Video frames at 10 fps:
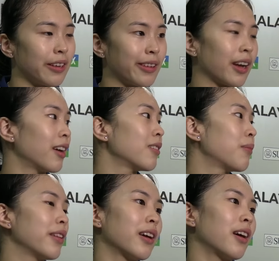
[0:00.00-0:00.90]
Sangat
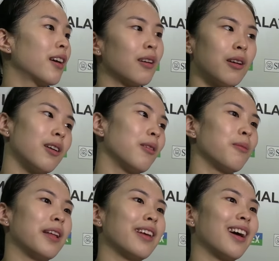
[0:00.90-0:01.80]

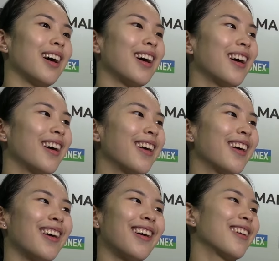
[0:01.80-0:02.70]
banyak
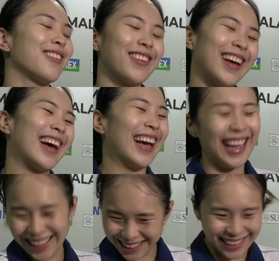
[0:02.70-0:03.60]

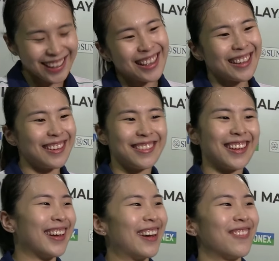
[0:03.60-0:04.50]
sehat. This
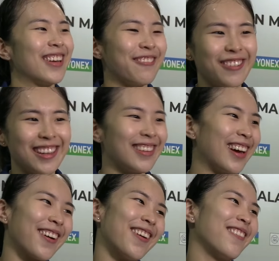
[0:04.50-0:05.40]
year
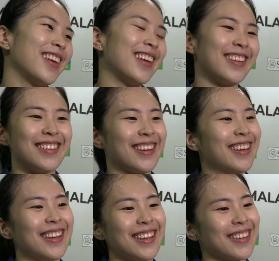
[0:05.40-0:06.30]
influenza, COVID,
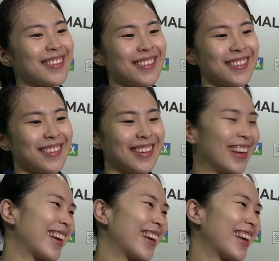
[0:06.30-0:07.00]
injury. So